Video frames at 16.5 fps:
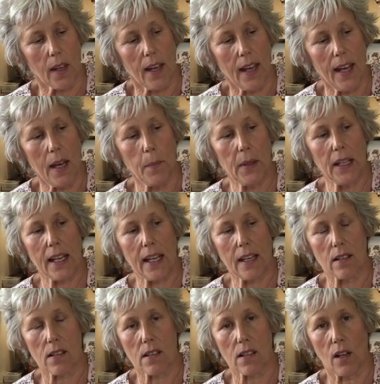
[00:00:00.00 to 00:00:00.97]

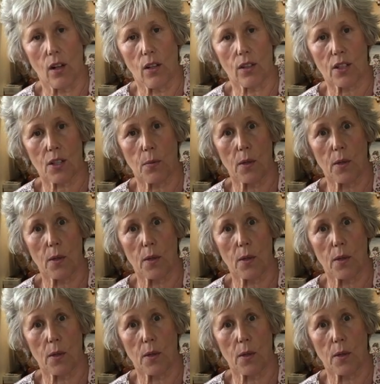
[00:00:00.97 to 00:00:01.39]
Himalayan salts,